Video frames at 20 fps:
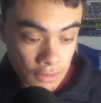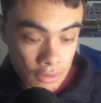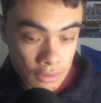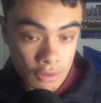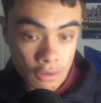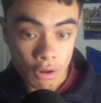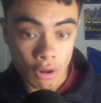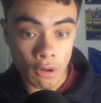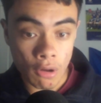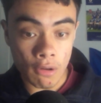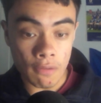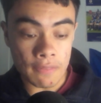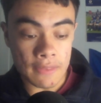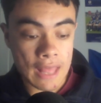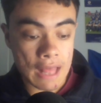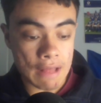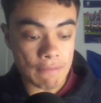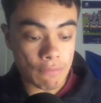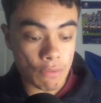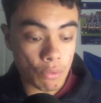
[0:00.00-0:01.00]
On the
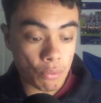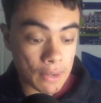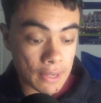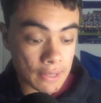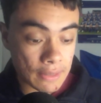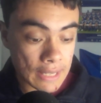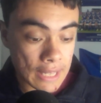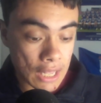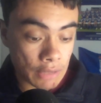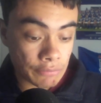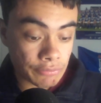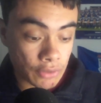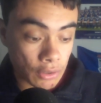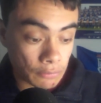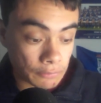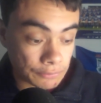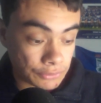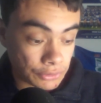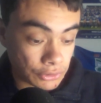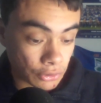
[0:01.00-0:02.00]
other wing there, I've gone
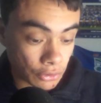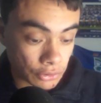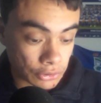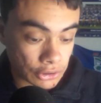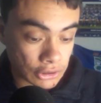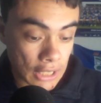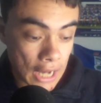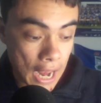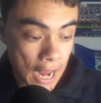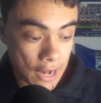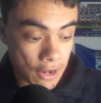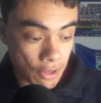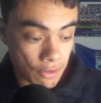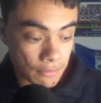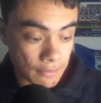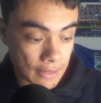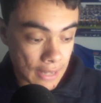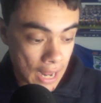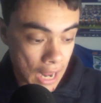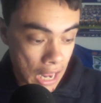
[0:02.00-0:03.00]
with Josh
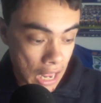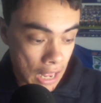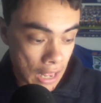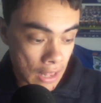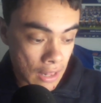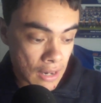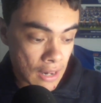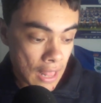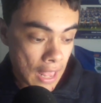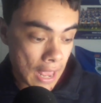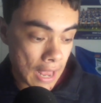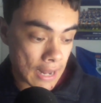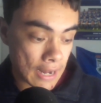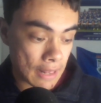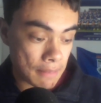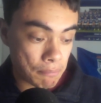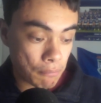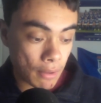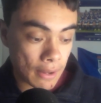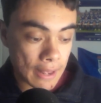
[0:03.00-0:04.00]
Adokar. And
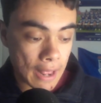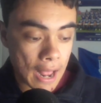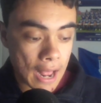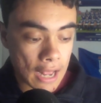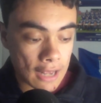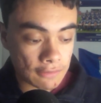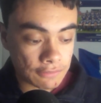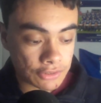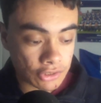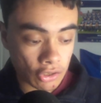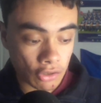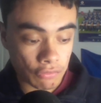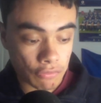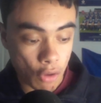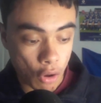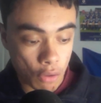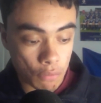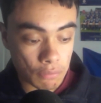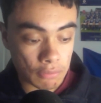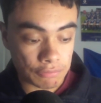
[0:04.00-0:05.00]
in my halves, I've
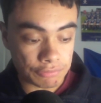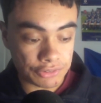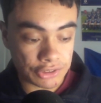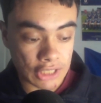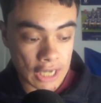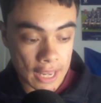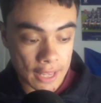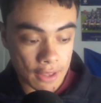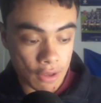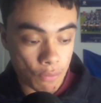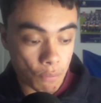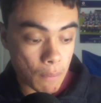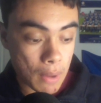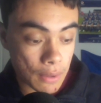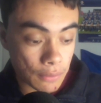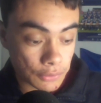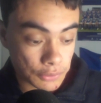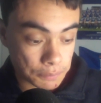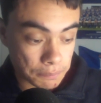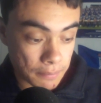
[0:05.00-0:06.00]
gone with Jack
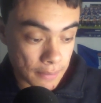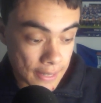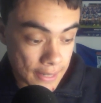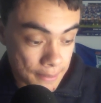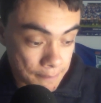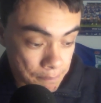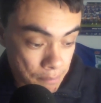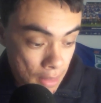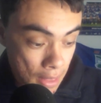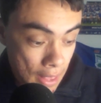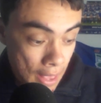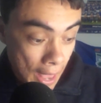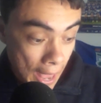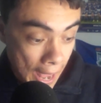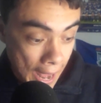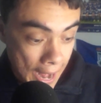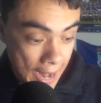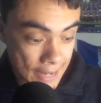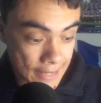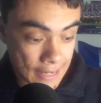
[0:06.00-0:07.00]
Welsby
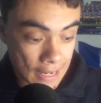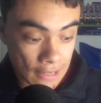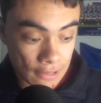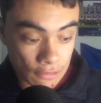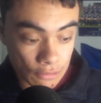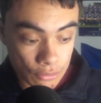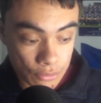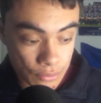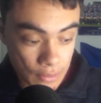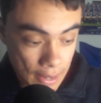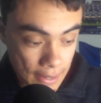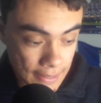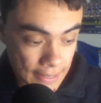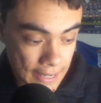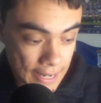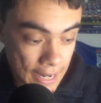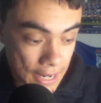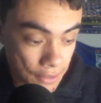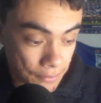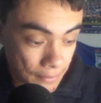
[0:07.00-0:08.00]
and Luke
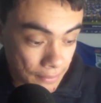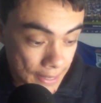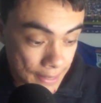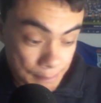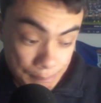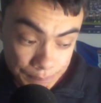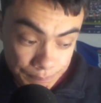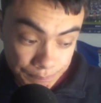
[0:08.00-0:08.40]
Carey.